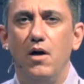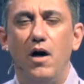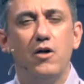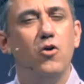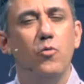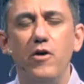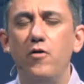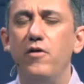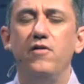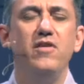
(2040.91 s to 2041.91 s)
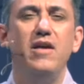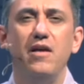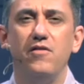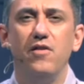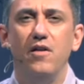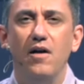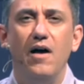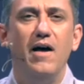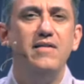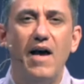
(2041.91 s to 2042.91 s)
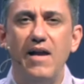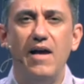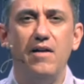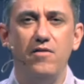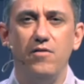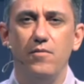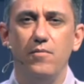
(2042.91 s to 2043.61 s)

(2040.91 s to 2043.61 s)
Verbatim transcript: a career that has hit a dead end,